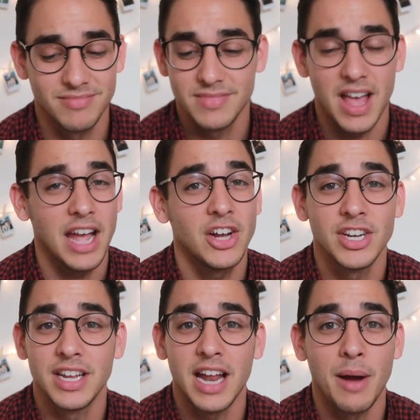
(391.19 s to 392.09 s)
I
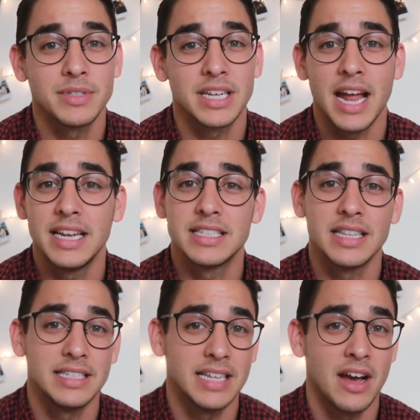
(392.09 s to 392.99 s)
couldn't. I was like, I need to
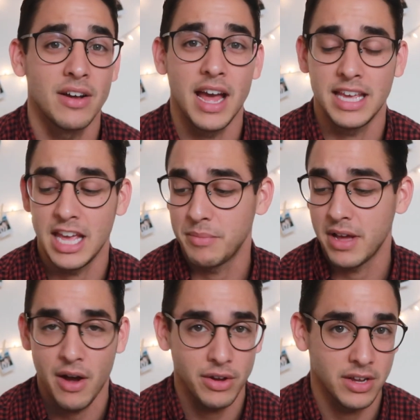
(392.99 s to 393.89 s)
lay down. I can't be
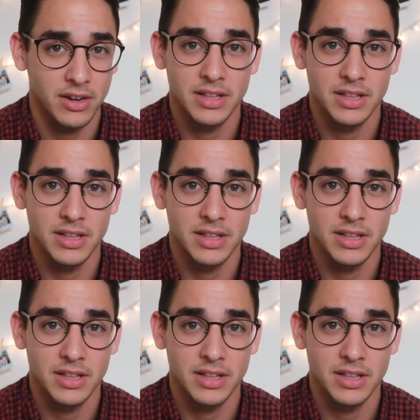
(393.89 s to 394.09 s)
out here.